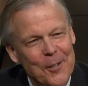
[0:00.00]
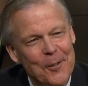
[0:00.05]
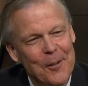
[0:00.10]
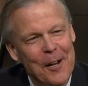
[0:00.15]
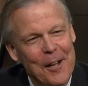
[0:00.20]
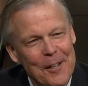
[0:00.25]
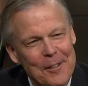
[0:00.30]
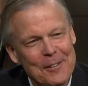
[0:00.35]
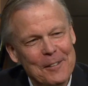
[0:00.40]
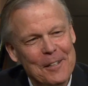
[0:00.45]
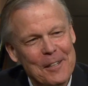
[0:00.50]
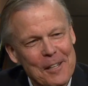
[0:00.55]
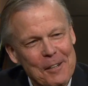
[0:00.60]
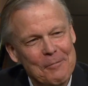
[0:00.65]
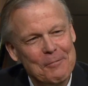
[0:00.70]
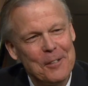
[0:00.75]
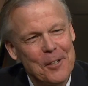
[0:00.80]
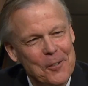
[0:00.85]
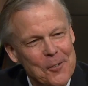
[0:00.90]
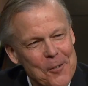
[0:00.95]
are on the
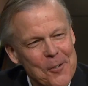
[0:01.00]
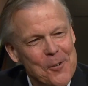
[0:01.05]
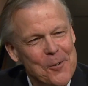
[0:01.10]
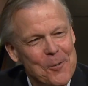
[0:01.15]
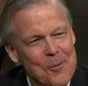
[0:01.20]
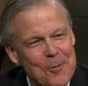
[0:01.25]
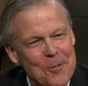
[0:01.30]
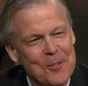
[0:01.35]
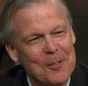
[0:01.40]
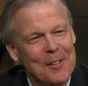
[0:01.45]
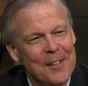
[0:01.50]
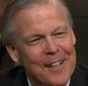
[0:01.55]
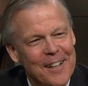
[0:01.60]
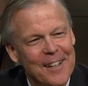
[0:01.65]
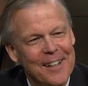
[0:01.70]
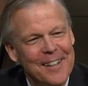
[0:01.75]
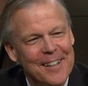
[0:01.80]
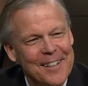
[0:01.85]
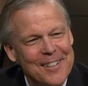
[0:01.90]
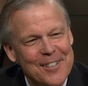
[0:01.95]
evening news,
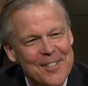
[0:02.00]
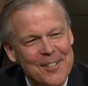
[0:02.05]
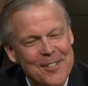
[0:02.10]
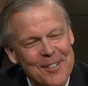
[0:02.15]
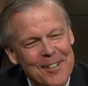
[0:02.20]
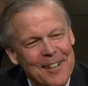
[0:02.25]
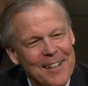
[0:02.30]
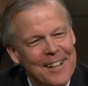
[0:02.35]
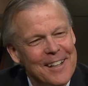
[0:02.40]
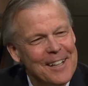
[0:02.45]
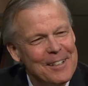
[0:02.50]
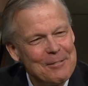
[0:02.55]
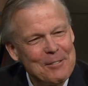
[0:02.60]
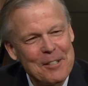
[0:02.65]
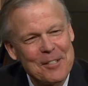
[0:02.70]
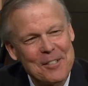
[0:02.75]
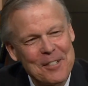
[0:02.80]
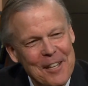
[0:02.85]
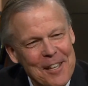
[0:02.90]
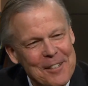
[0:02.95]
uh, it's I have to
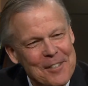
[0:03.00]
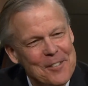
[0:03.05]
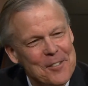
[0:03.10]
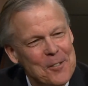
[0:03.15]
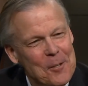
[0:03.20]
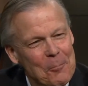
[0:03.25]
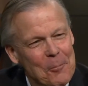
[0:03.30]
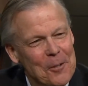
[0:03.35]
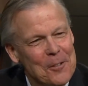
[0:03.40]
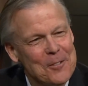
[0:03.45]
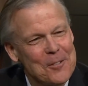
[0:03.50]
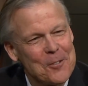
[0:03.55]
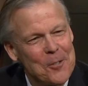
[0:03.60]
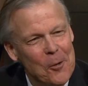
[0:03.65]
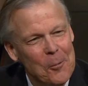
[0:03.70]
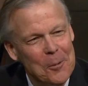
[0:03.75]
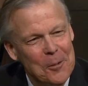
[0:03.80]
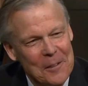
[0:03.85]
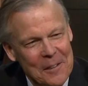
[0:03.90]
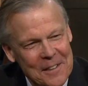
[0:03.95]
say it's somewhat
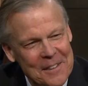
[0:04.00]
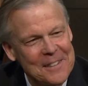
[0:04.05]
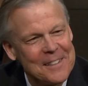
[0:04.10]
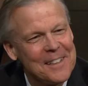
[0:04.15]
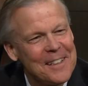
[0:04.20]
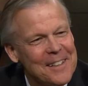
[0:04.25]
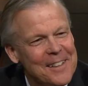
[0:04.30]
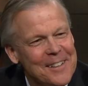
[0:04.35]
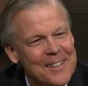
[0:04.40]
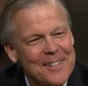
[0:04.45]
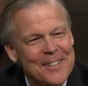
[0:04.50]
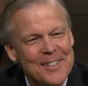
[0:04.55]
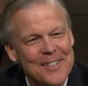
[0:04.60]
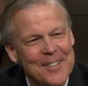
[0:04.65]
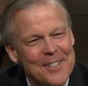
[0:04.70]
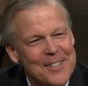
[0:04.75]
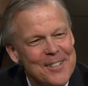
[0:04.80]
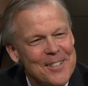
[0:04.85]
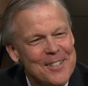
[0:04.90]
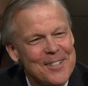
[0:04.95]
sobering uh,
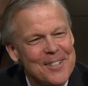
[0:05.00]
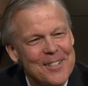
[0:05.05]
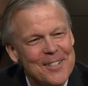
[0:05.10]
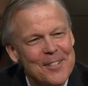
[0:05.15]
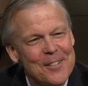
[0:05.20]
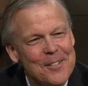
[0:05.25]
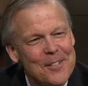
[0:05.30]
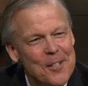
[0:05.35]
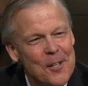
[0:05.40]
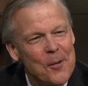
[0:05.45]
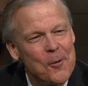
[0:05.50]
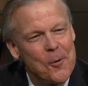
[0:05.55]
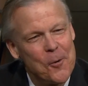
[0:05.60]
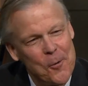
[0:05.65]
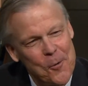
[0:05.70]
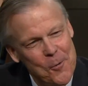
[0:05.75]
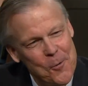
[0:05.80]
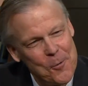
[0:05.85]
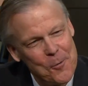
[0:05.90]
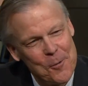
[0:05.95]
to to see
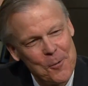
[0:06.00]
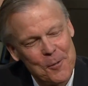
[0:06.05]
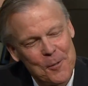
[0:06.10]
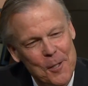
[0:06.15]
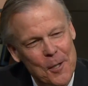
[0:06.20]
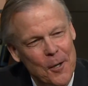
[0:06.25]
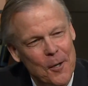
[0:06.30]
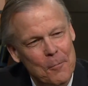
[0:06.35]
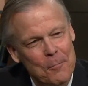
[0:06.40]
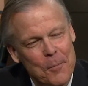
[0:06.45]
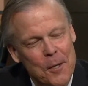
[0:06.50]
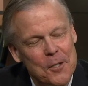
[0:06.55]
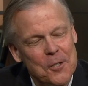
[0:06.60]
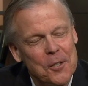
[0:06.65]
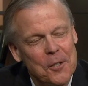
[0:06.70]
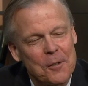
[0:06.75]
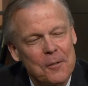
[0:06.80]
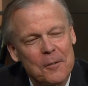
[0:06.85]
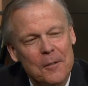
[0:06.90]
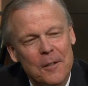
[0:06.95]
who they're
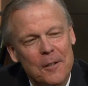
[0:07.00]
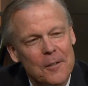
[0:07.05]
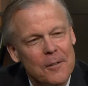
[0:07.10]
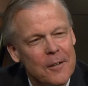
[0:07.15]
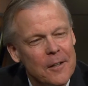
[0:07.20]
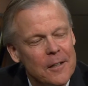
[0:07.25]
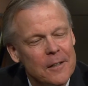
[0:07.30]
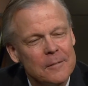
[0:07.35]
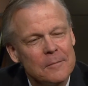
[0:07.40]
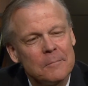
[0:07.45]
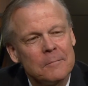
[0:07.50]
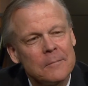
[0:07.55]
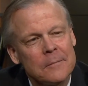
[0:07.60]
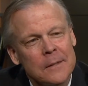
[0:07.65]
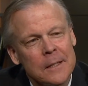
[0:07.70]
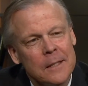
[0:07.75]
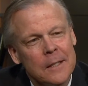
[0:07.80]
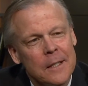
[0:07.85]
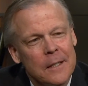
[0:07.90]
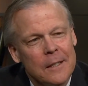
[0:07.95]
pitching their um,
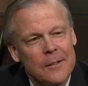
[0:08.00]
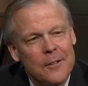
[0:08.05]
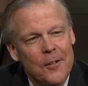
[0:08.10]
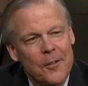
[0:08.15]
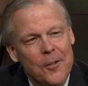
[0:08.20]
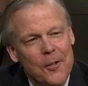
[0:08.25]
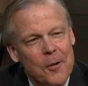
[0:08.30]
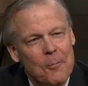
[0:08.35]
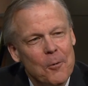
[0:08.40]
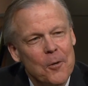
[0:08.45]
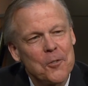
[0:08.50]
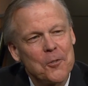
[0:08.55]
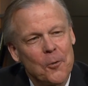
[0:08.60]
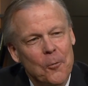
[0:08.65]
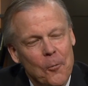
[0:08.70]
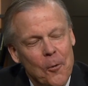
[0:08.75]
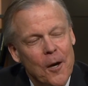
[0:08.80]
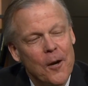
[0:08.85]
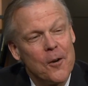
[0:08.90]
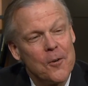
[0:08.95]
their commercial
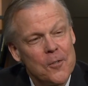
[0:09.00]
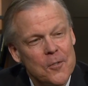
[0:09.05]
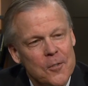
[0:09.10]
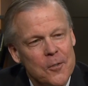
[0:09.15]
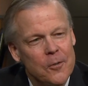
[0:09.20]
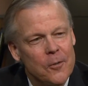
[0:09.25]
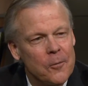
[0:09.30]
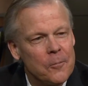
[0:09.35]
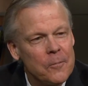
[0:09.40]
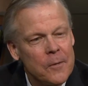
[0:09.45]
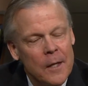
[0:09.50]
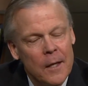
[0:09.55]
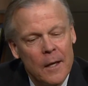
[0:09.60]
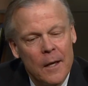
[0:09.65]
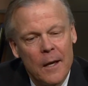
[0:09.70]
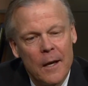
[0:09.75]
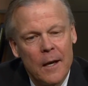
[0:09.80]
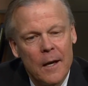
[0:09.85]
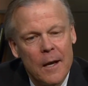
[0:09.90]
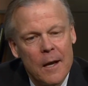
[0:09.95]
wares to.
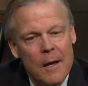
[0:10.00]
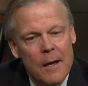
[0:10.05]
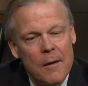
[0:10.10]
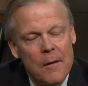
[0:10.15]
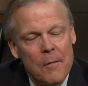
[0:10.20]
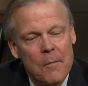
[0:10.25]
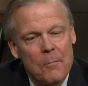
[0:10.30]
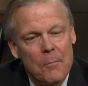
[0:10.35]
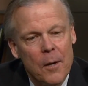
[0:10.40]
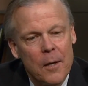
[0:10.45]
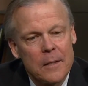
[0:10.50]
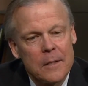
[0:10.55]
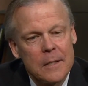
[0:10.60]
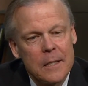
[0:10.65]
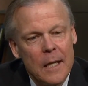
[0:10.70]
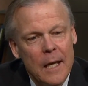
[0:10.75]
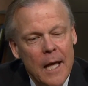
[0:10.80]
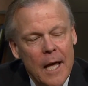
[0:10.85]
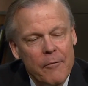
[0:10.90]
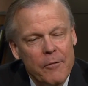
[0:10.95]
Uh, but
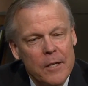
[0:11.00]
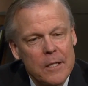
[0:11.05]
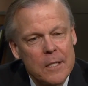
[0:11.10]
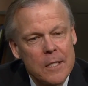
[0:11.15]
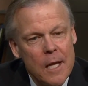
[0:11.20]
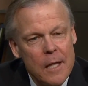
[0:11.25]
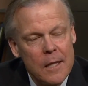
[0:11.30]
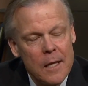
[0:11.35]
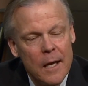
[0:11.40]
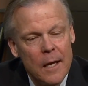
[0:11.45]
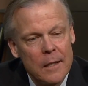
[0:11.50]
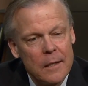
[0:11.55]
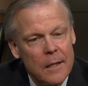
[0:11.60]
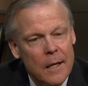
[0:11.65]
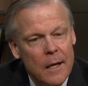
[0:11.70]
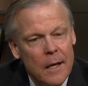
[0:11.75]
having said that,